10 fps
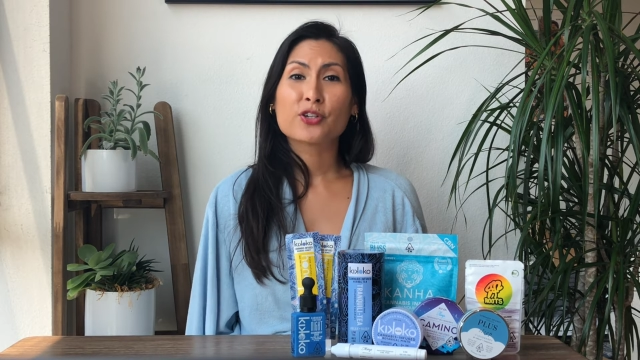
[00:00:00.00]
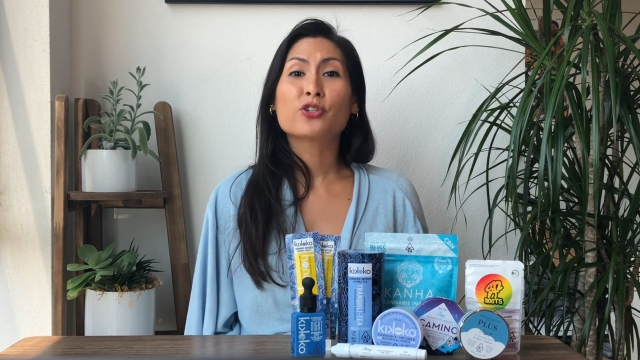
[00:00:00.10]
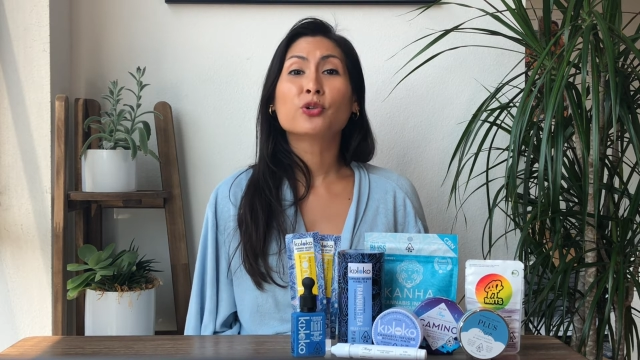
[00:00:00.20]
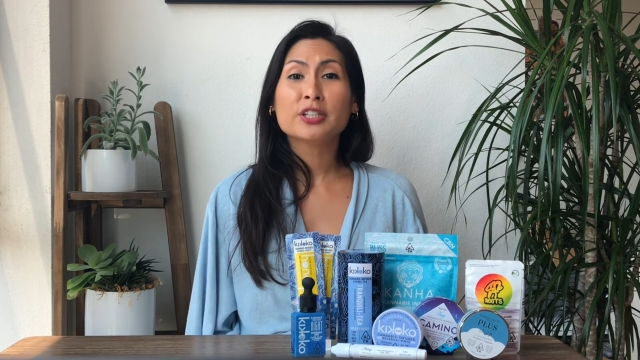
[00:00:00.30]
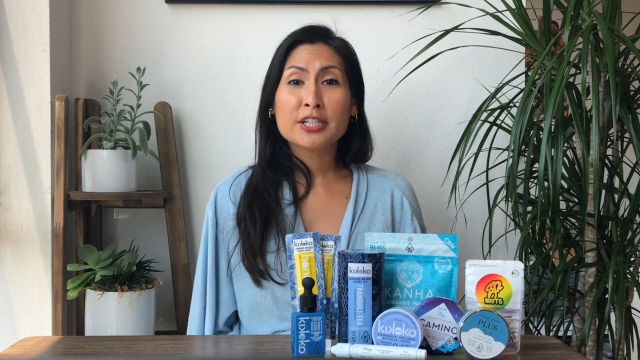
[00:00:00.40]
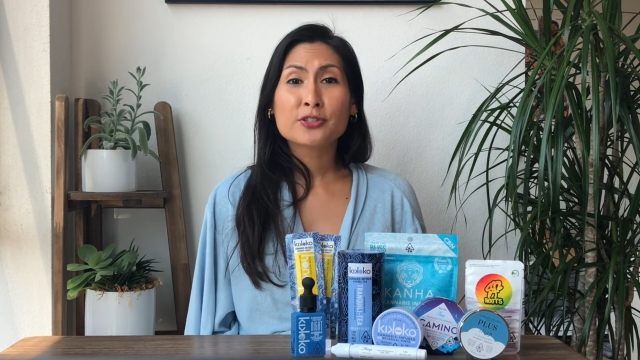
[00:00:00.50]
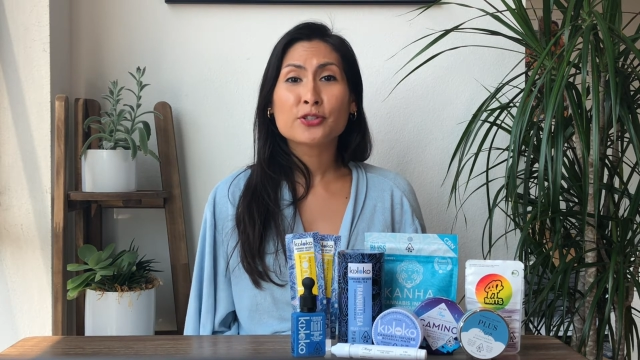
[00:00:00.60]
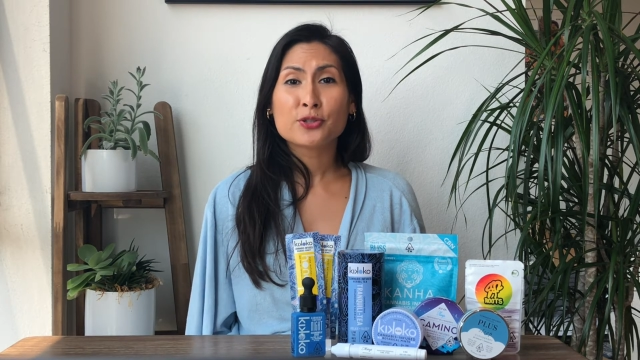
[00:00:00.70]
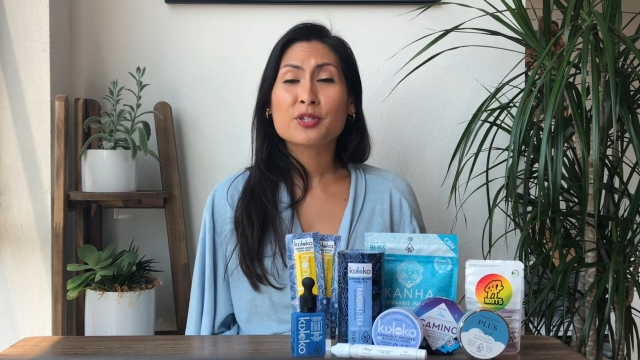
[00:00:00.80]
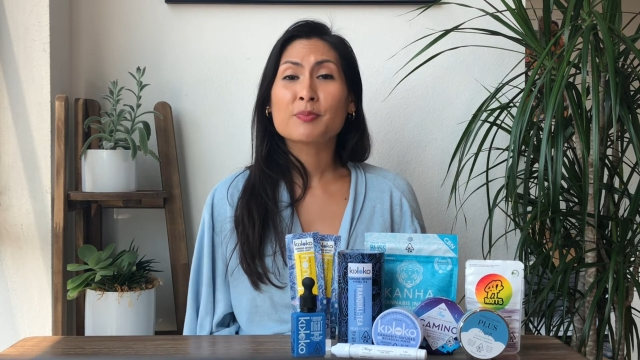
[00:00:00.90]
so you'll need to
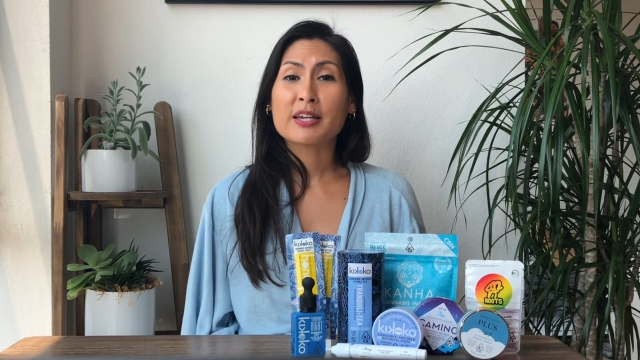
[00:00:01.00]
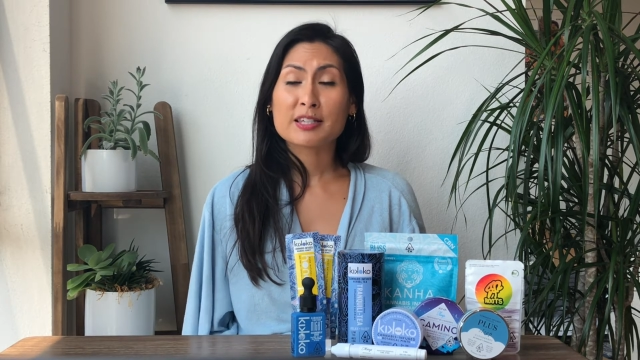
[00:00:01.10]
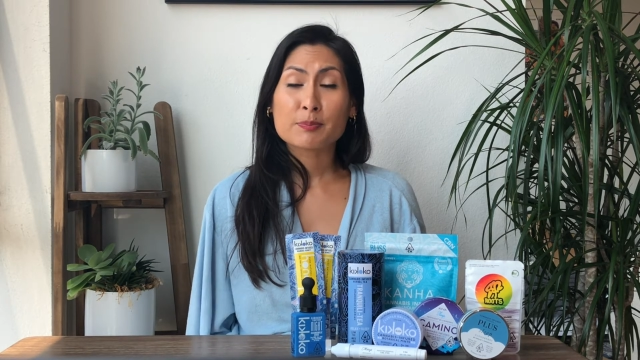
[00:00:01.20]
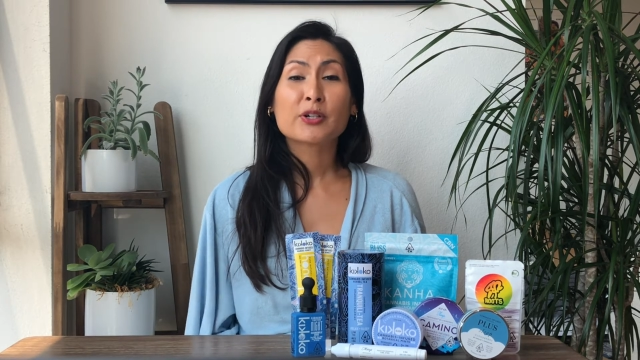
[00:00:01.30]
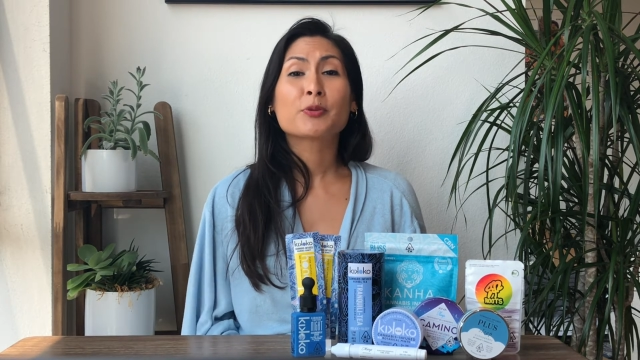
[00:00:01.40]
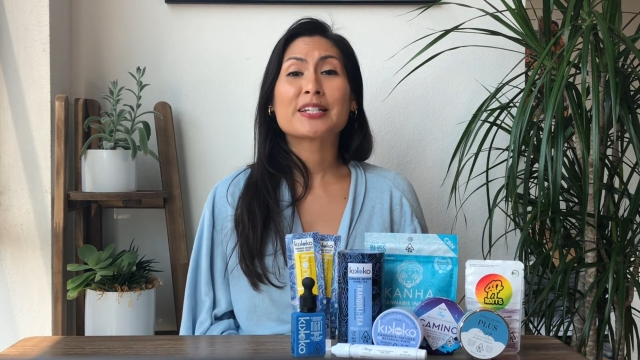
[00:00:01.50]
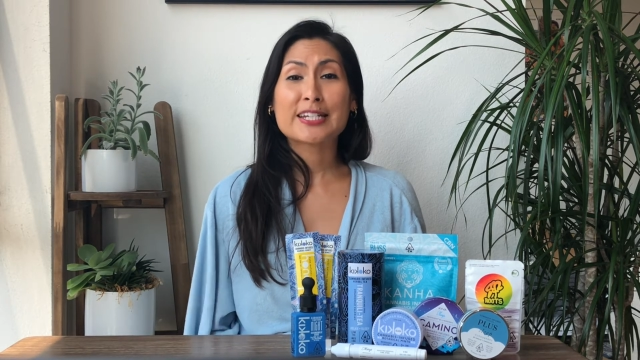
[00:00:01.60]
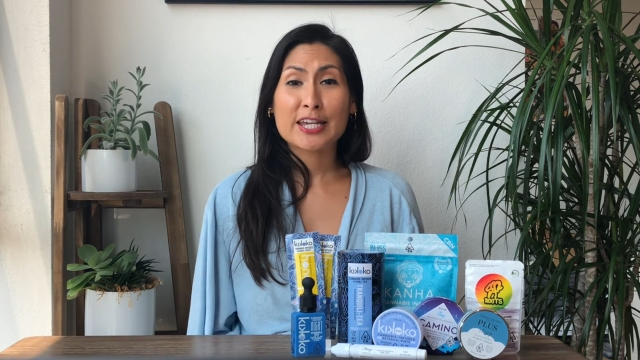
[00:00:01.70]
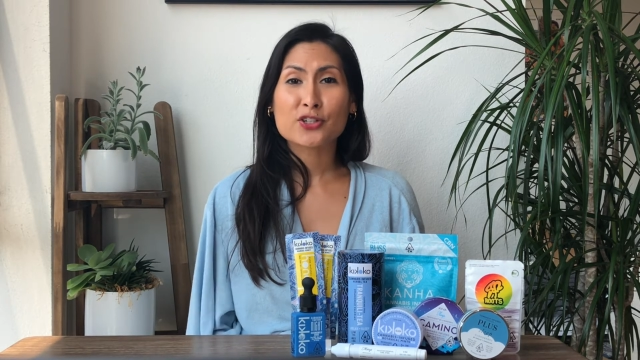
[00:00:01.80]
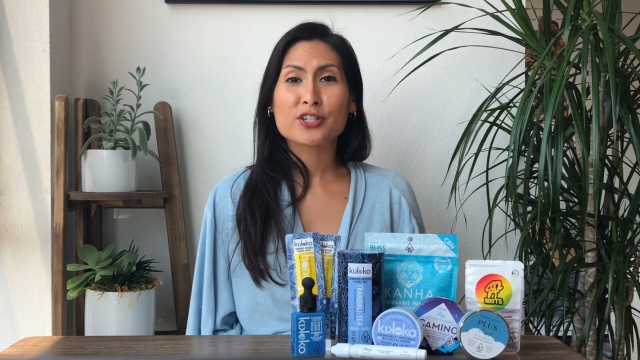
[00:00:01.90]
do some
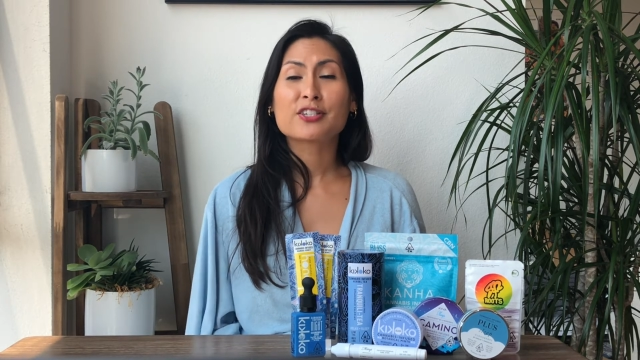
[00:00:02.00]
experimentation